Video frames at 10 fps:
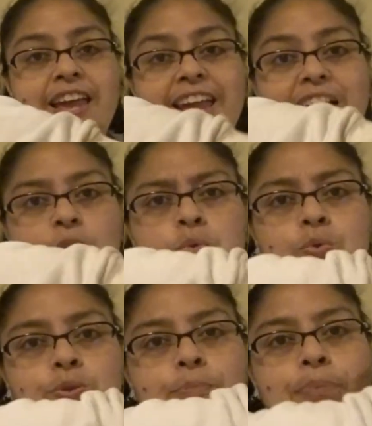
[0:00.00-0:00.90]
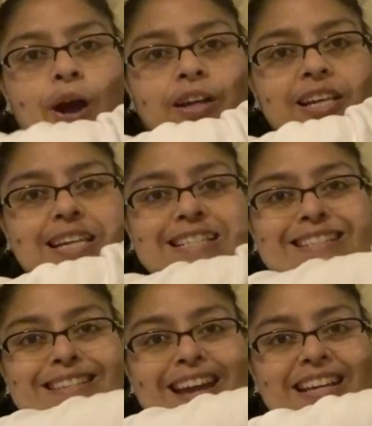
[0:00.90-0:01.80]
And ooh, the pocket
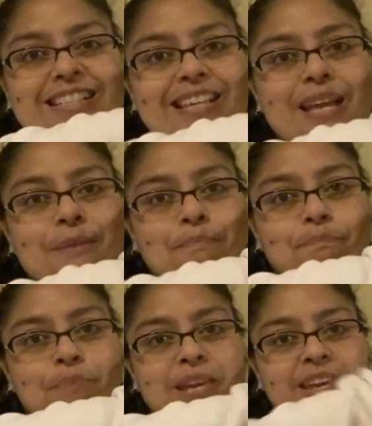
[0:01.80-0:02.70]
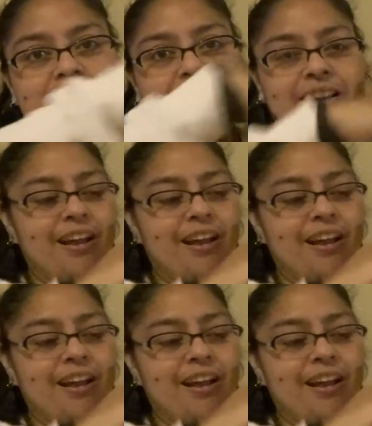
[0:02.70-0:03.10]
is nice and big,